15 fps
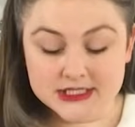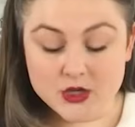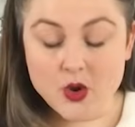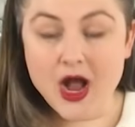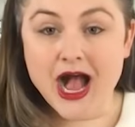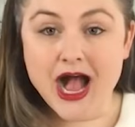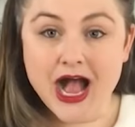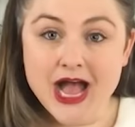
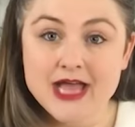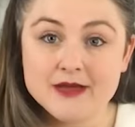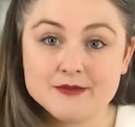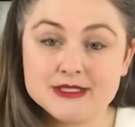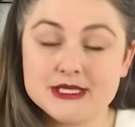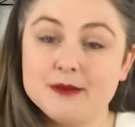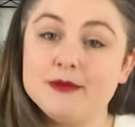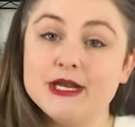So I
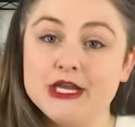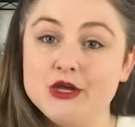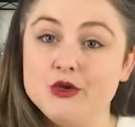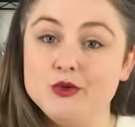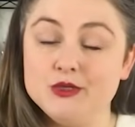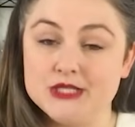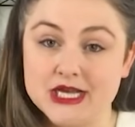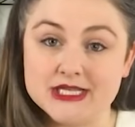am somebody
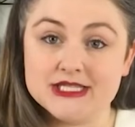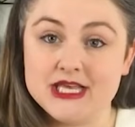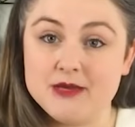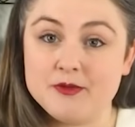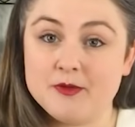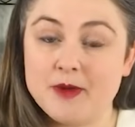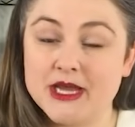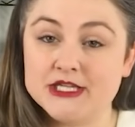who does
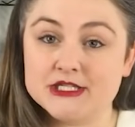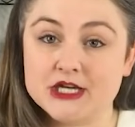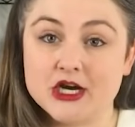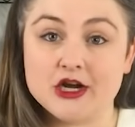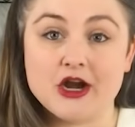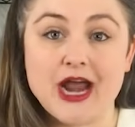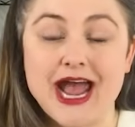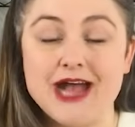keep my
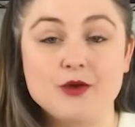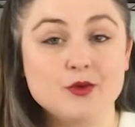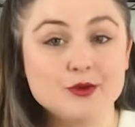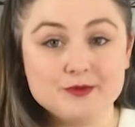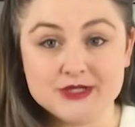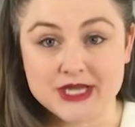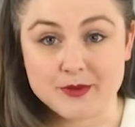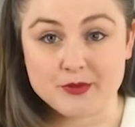starter at
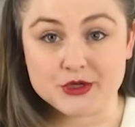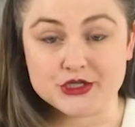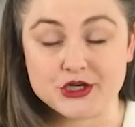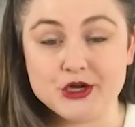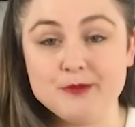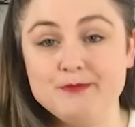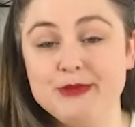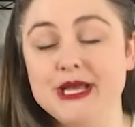room
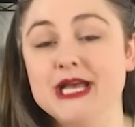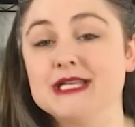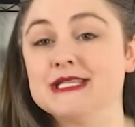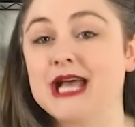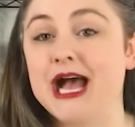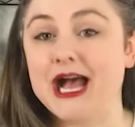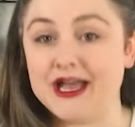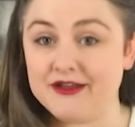temperature
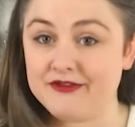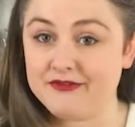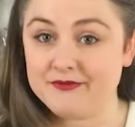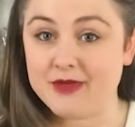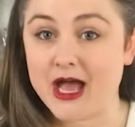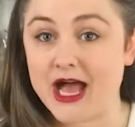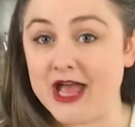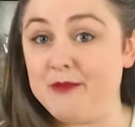because
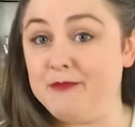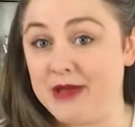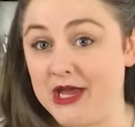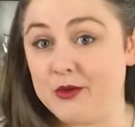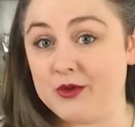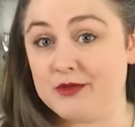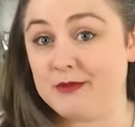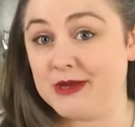I
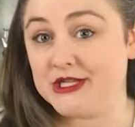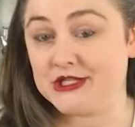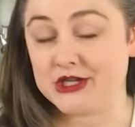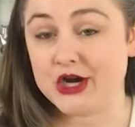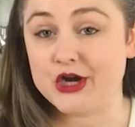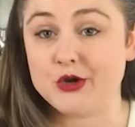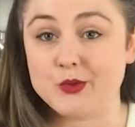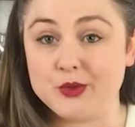bake with my
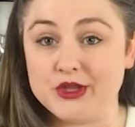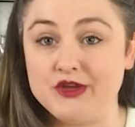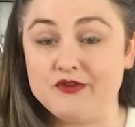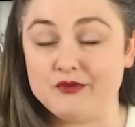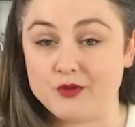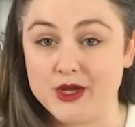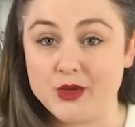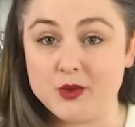starter really
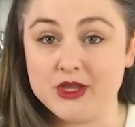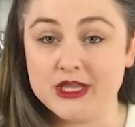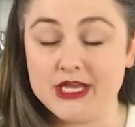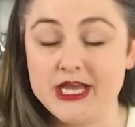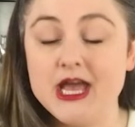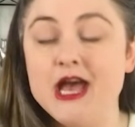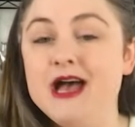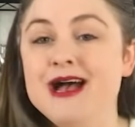
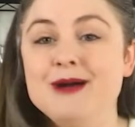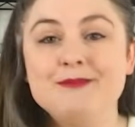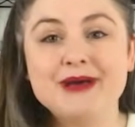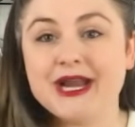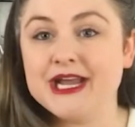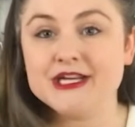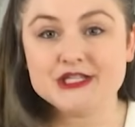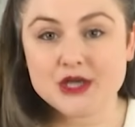frequently,
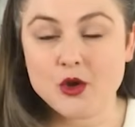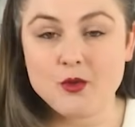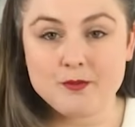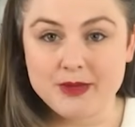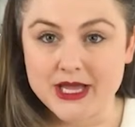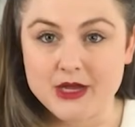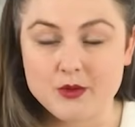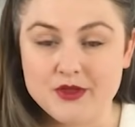but I don't
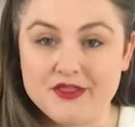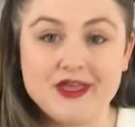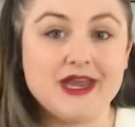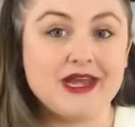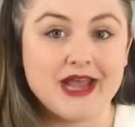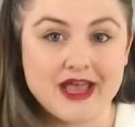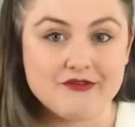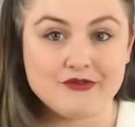bake with
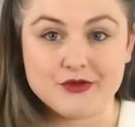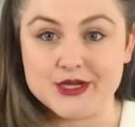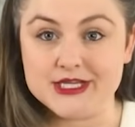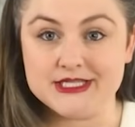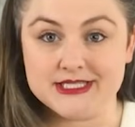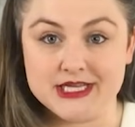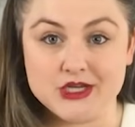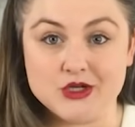it
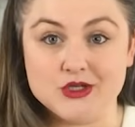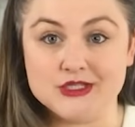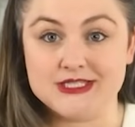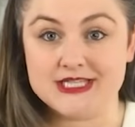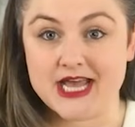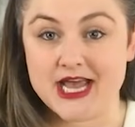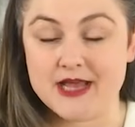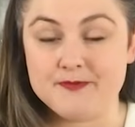every single
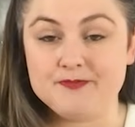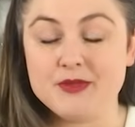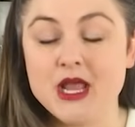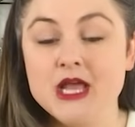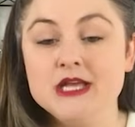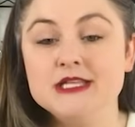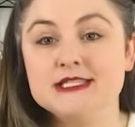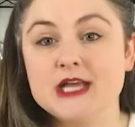day.
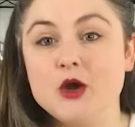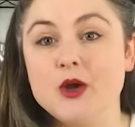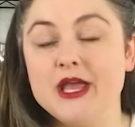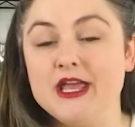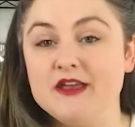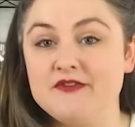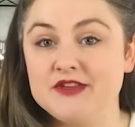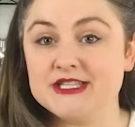
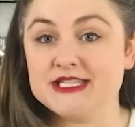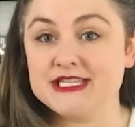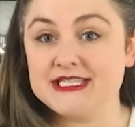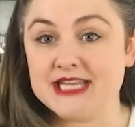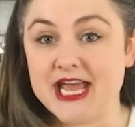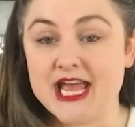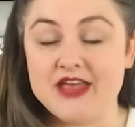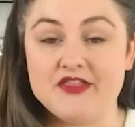So if it's a
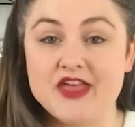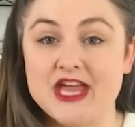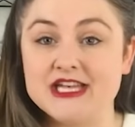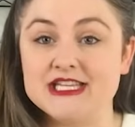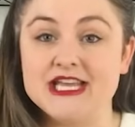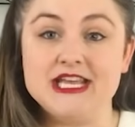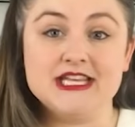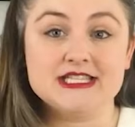day
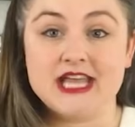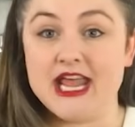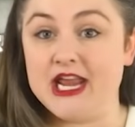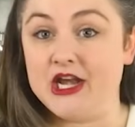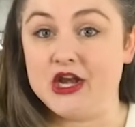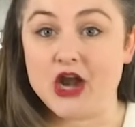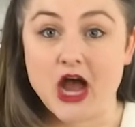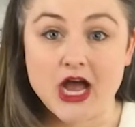that it's
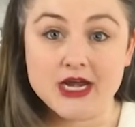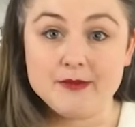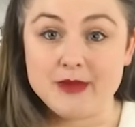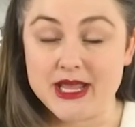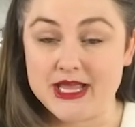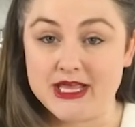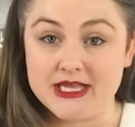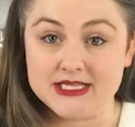a
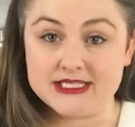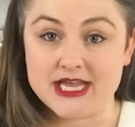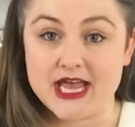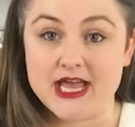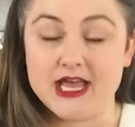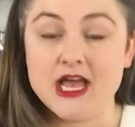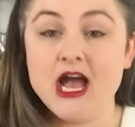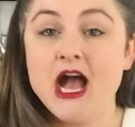non-baking
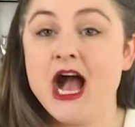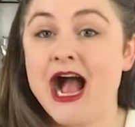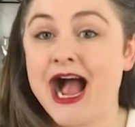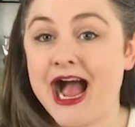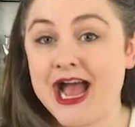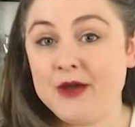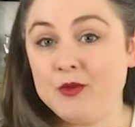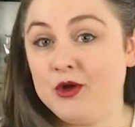day,
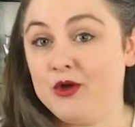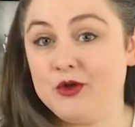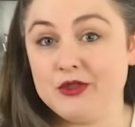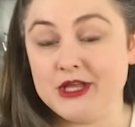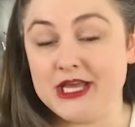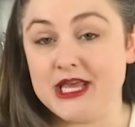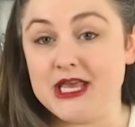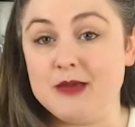I will
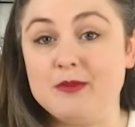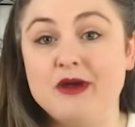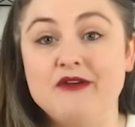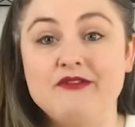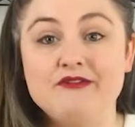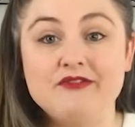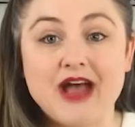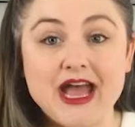only
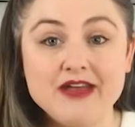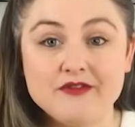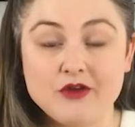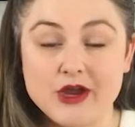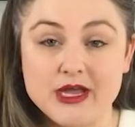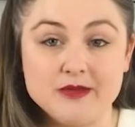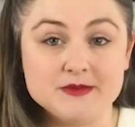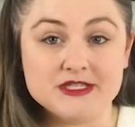keep 5
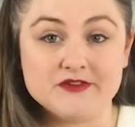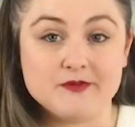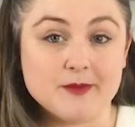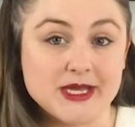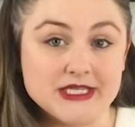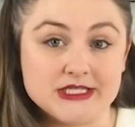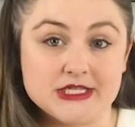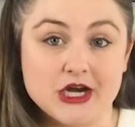grams of
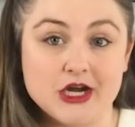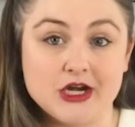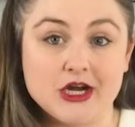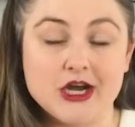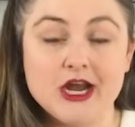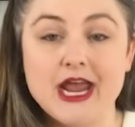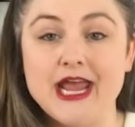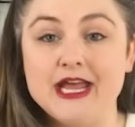my
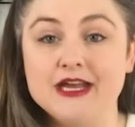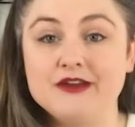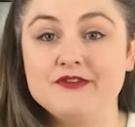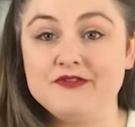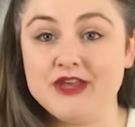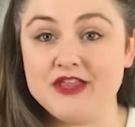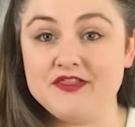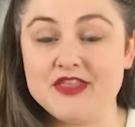starter and
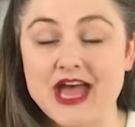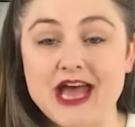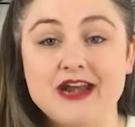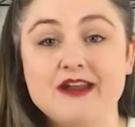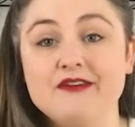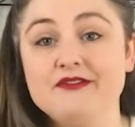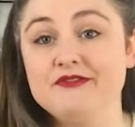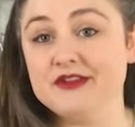feed
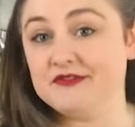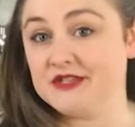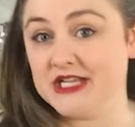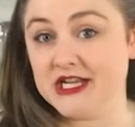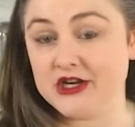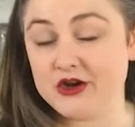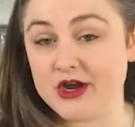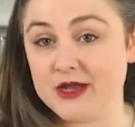that
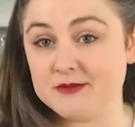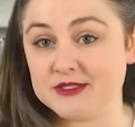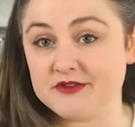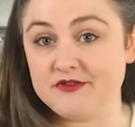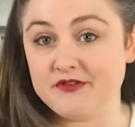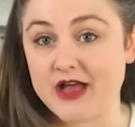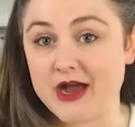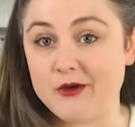15 grams
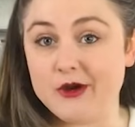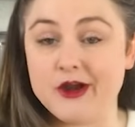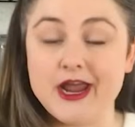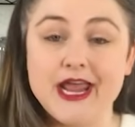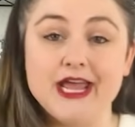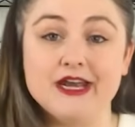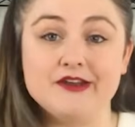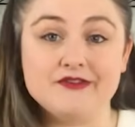of flour
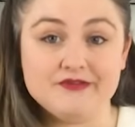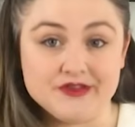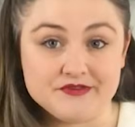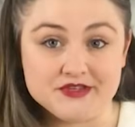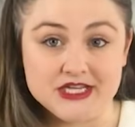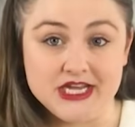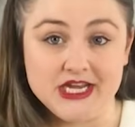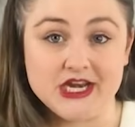and
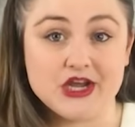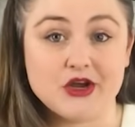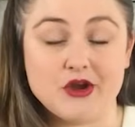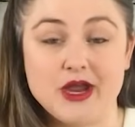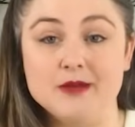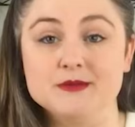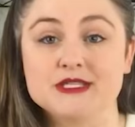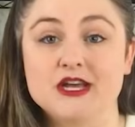15
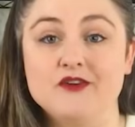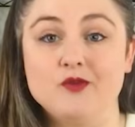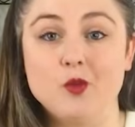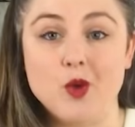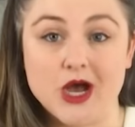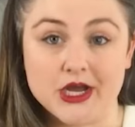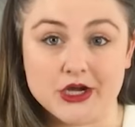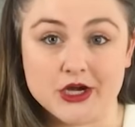grams of
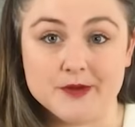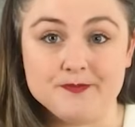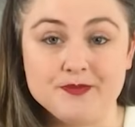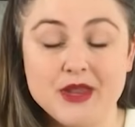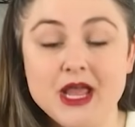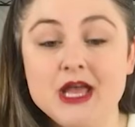water.